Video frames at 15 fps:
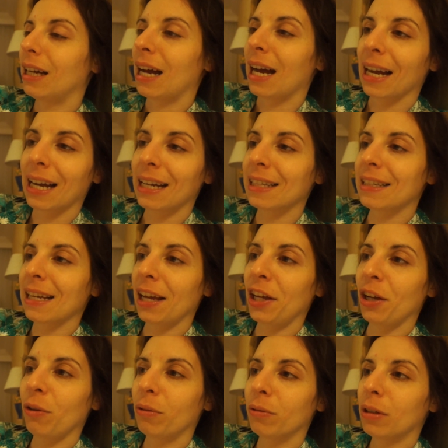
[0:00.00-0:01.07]
I gotta tell
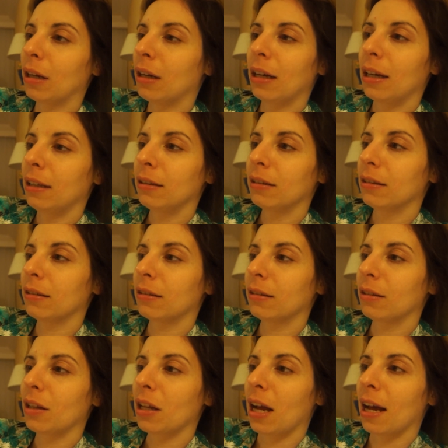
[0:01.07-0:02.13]
you,
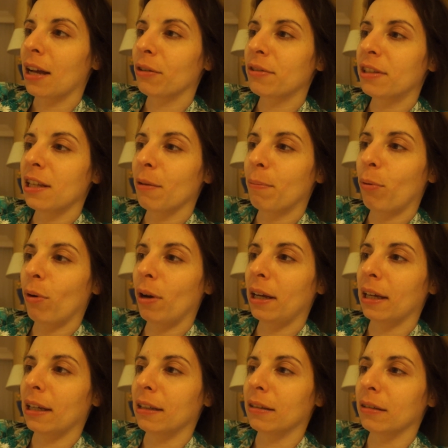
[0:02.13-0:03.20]
I don't see the point
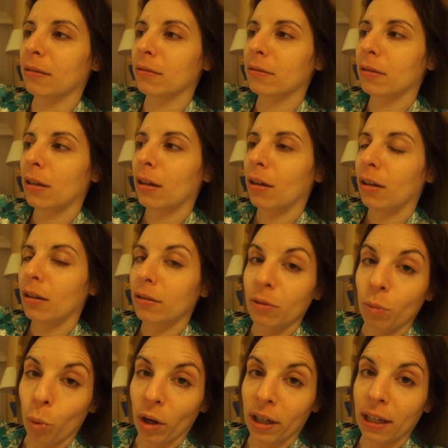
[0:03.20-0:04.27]
in
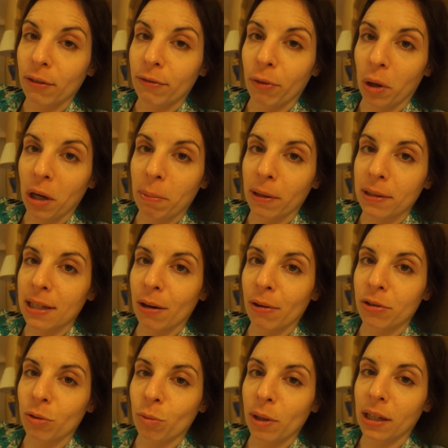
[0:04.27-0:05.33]
working forty plus
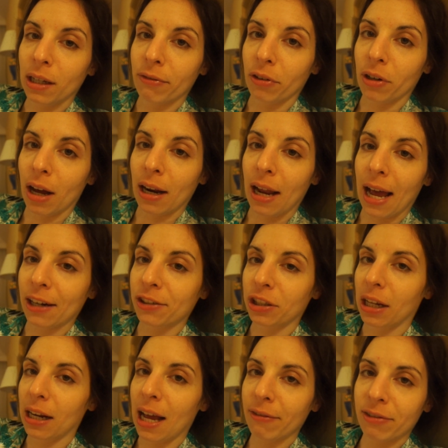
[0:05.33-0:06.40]
hours a week if you're not actually
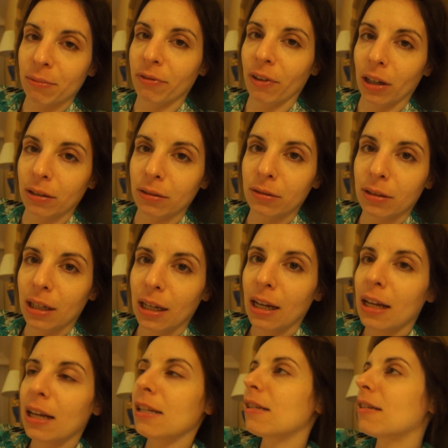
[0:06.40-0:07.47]
gonna have some fun.
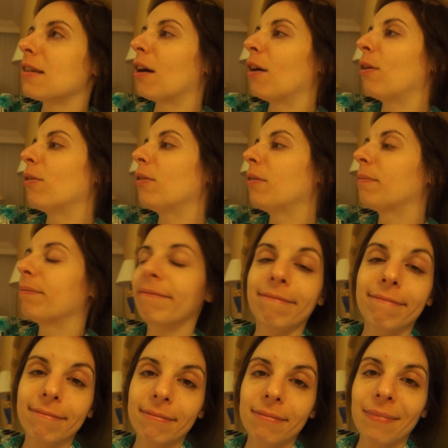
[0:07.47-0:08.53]
So
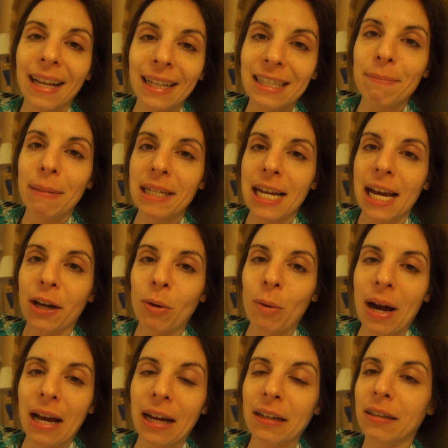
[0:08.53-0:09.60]
that's my
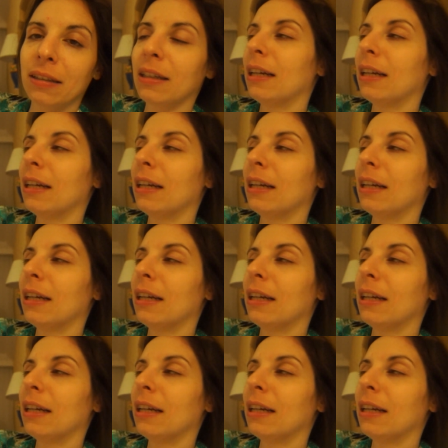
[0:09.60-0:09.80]
takeaway.